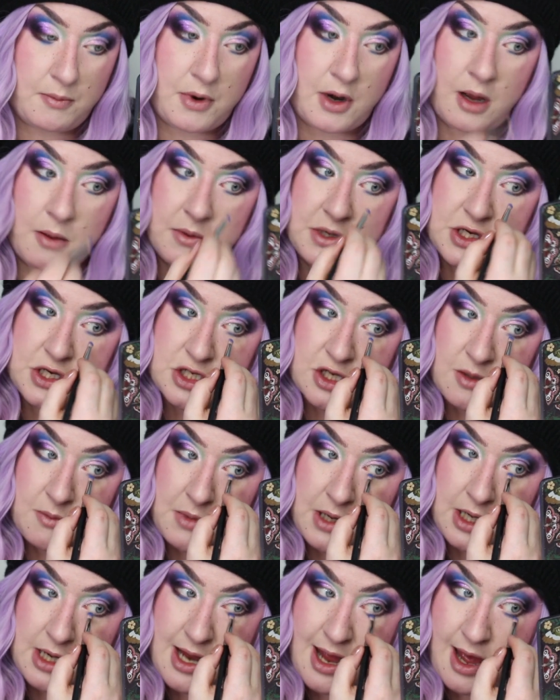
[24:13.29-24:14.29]
Probably should
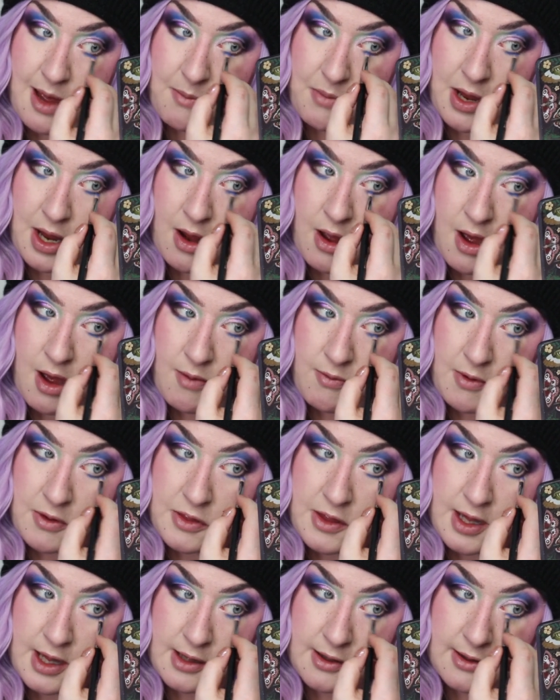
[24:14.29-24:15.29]
be tapping off
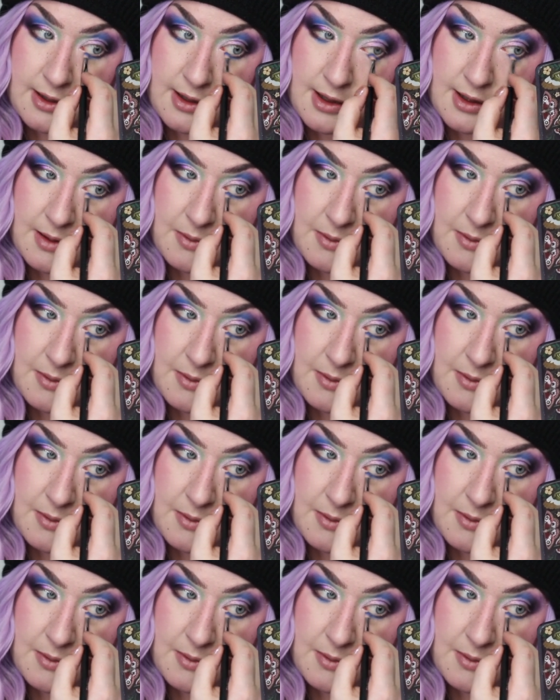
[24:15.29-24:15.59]
with this because